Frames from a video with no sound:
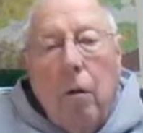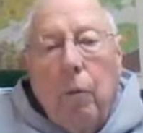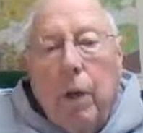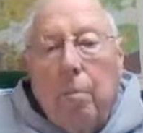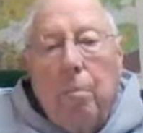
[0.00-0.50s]

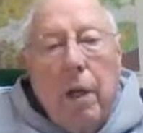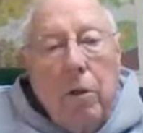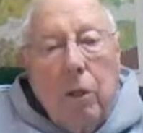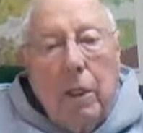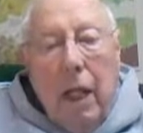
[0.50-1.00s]
We had
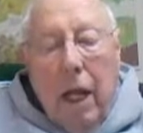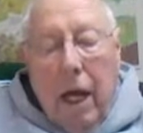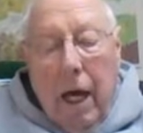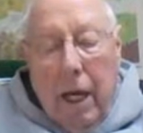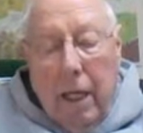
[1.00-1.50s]
been on the
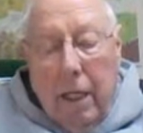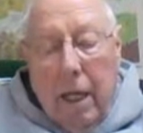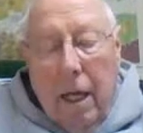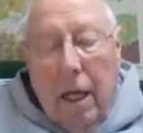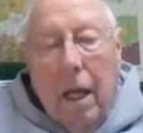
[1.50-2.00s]
line
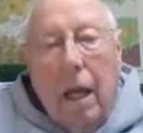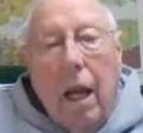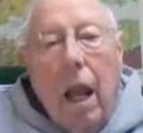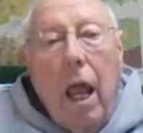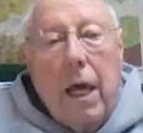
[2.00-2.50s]

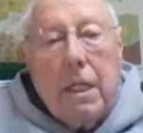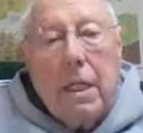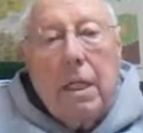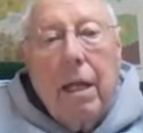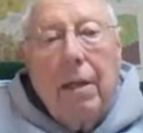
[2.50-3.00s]
less
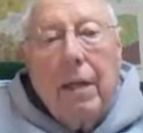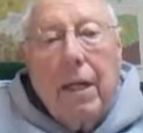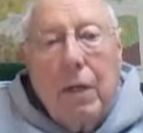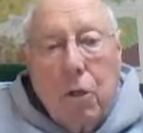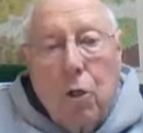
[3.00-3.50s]

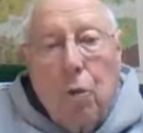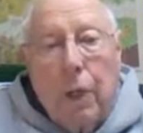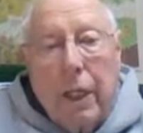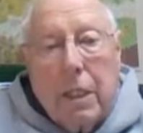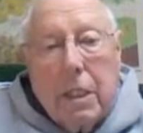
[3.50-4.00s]
than 2
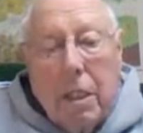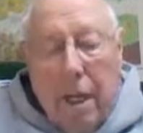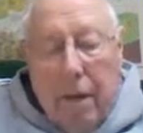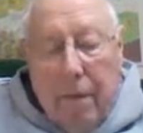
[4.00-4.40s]
weeks.